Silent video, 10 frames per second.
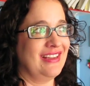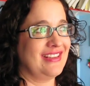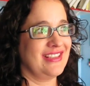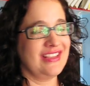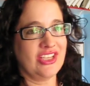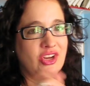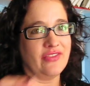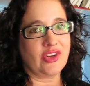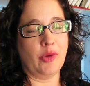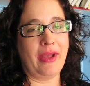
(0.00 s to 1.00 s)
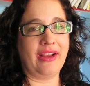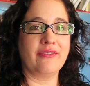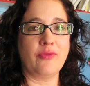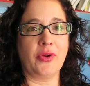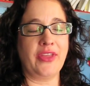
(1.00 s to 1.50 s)
to that you have to go back
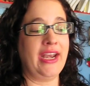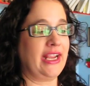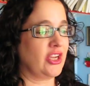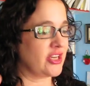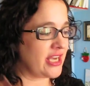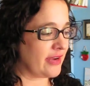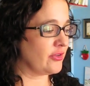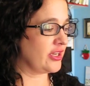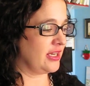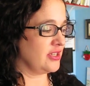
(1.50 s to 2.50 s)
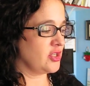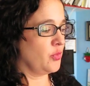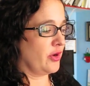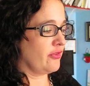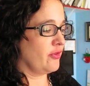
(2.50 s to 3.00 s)
and forth. And I could never get it to
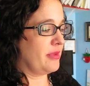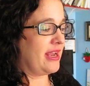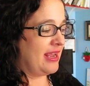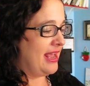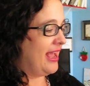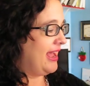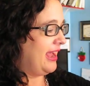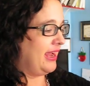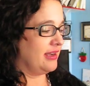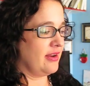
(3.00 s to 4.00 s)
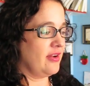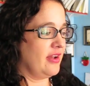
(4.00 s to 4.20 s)
work for me. And